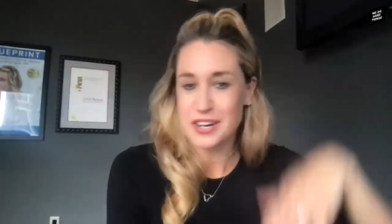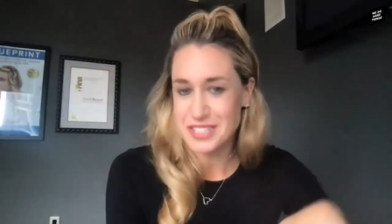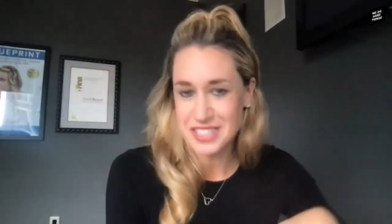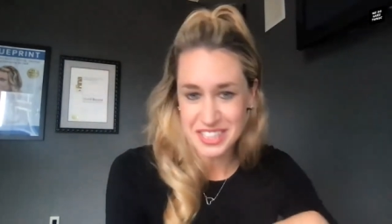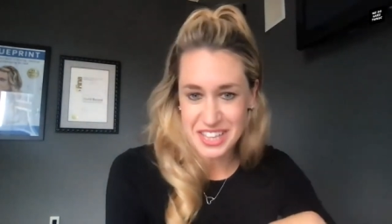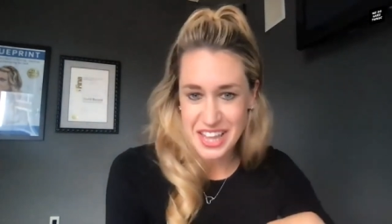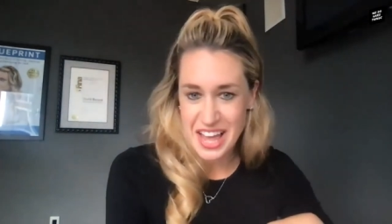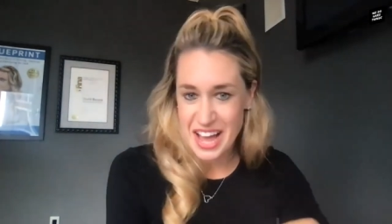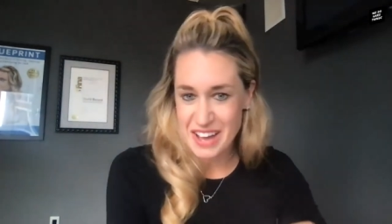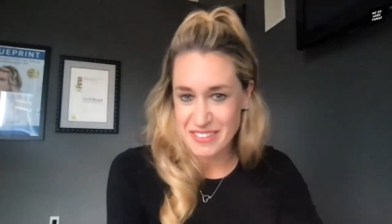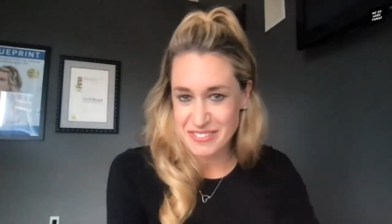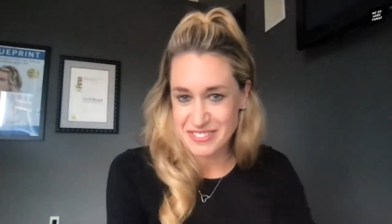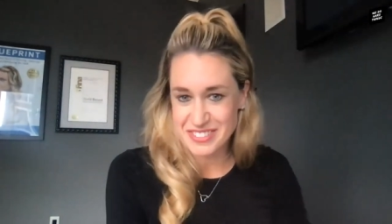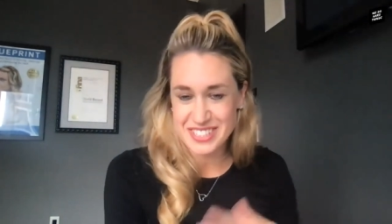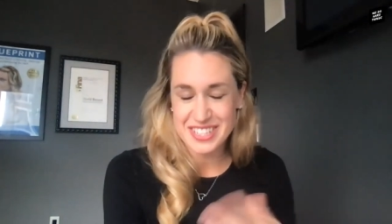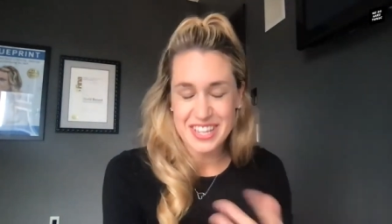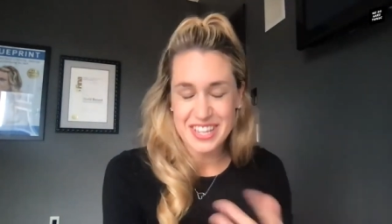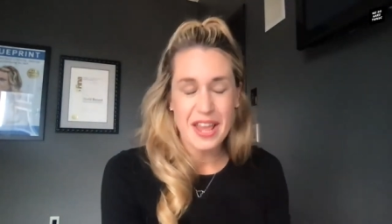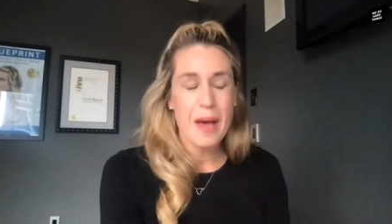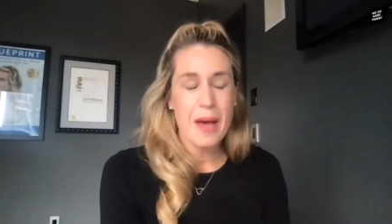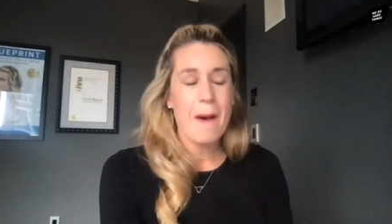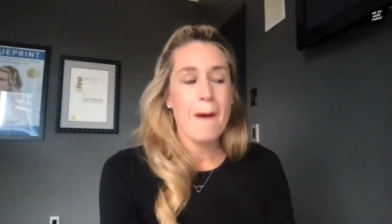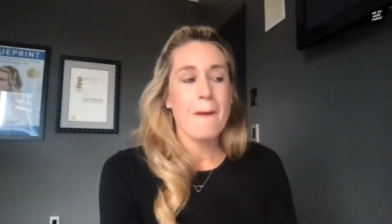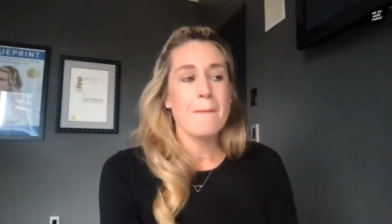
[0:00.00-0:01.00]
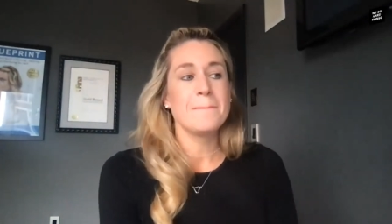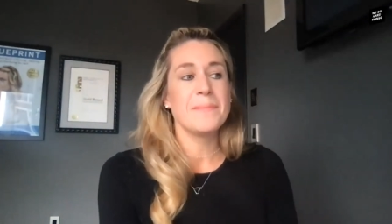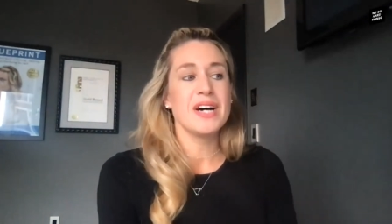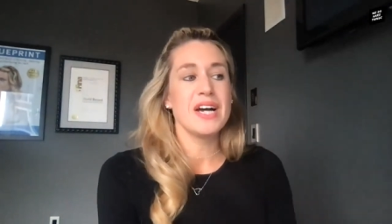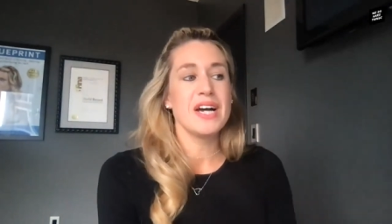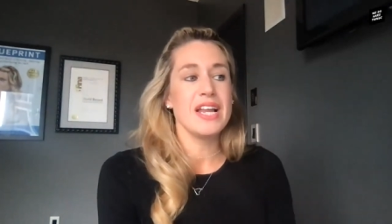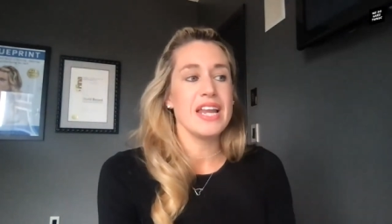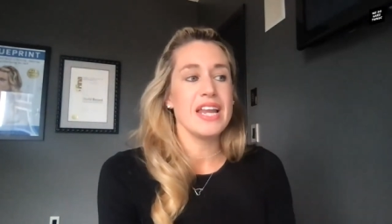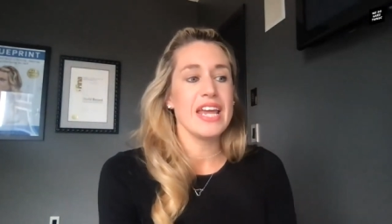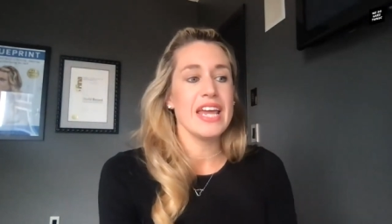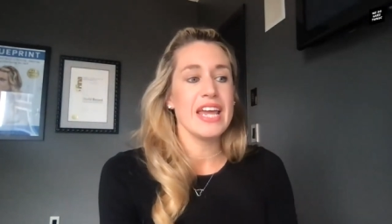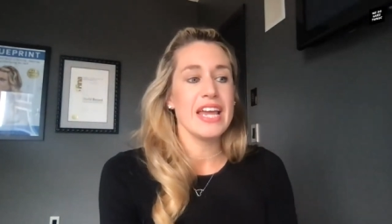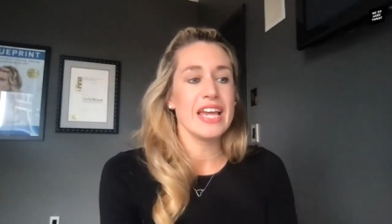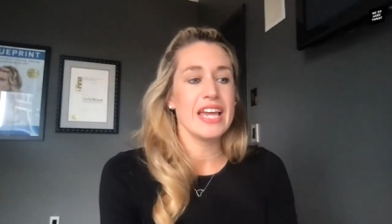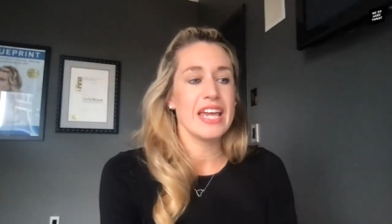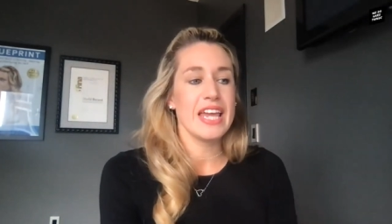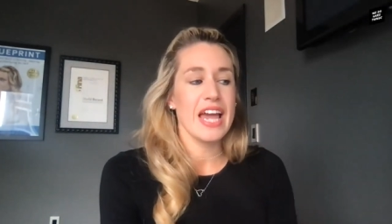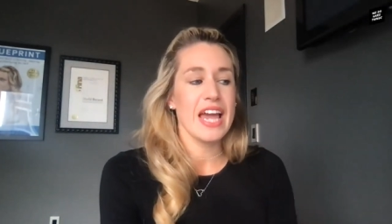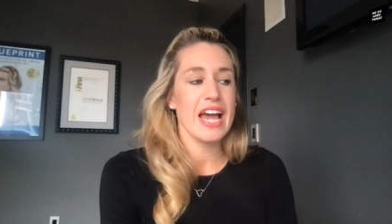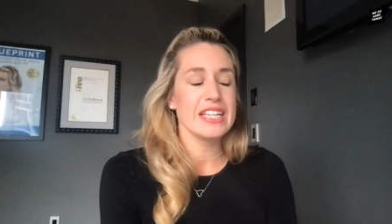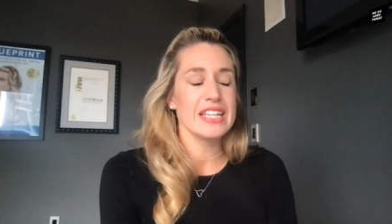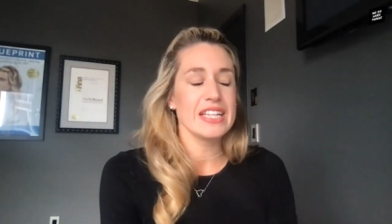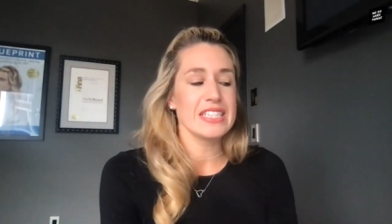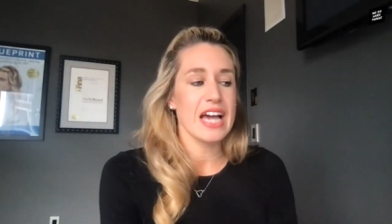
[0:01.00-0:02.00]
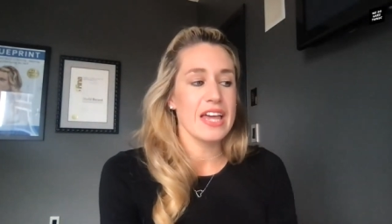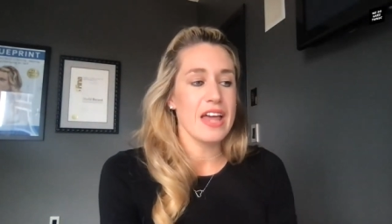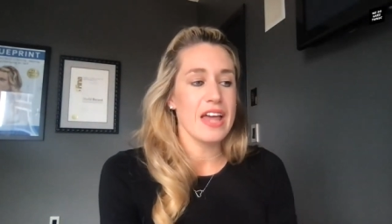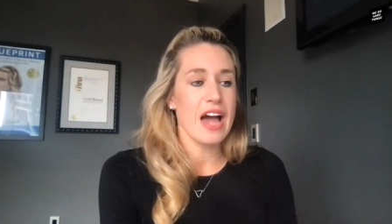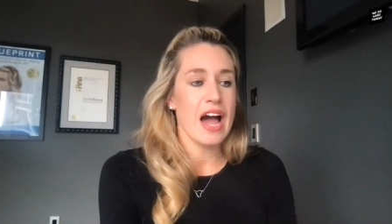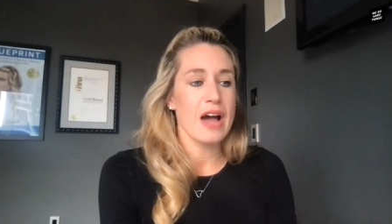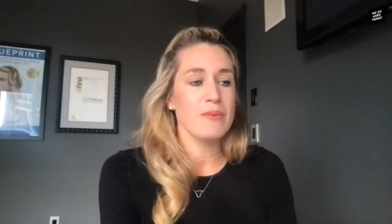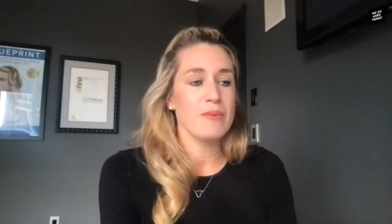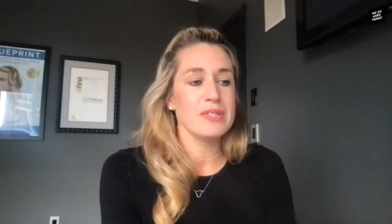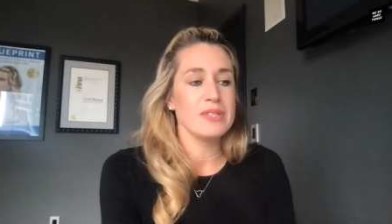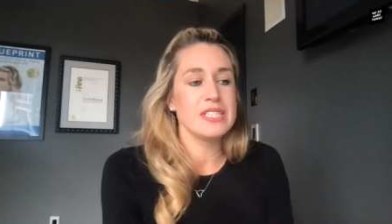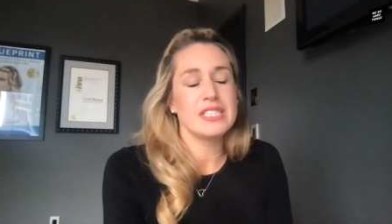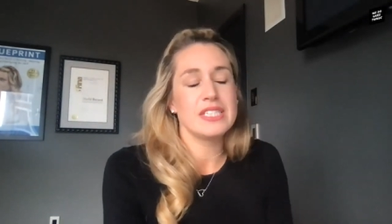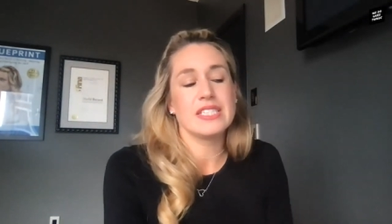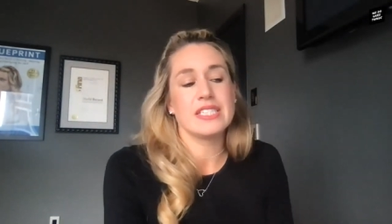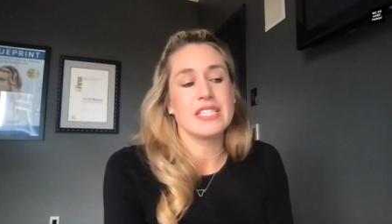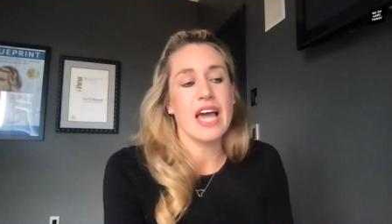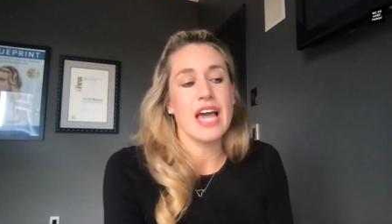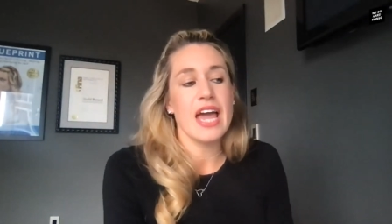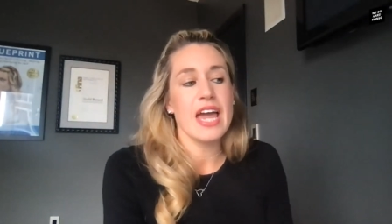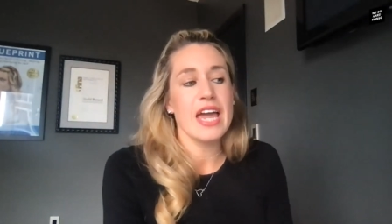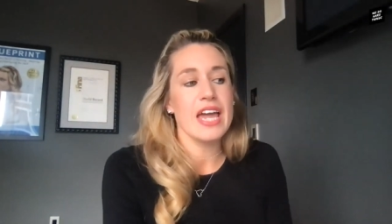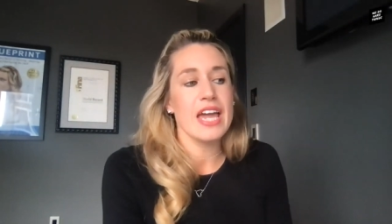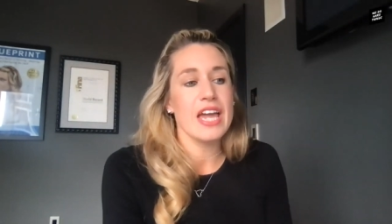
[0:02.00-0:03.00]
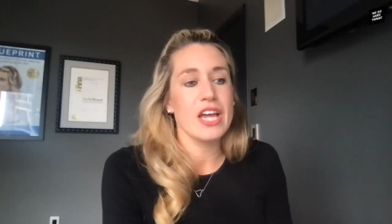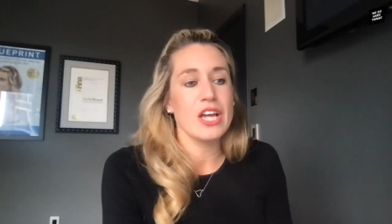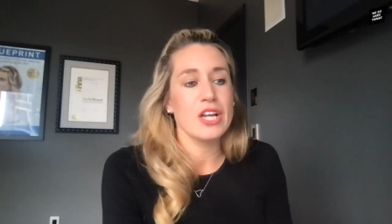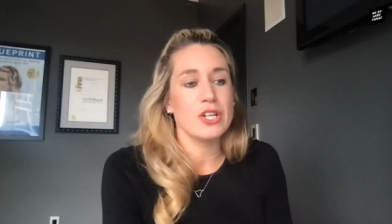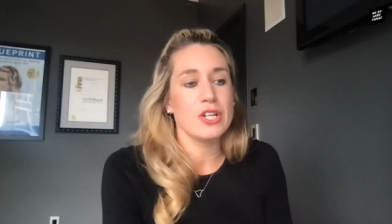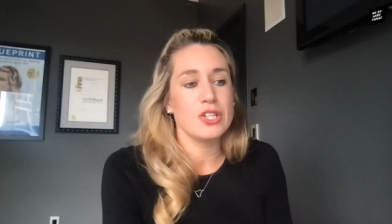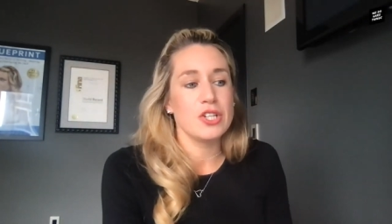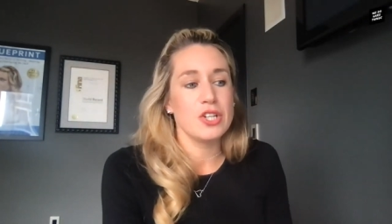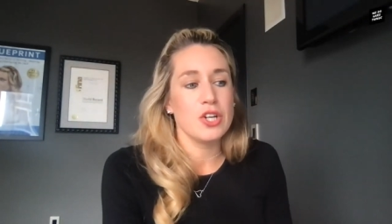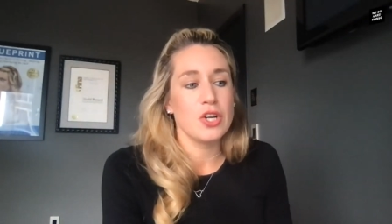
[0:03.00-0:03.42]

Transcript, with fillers: years left but it gets I, I would say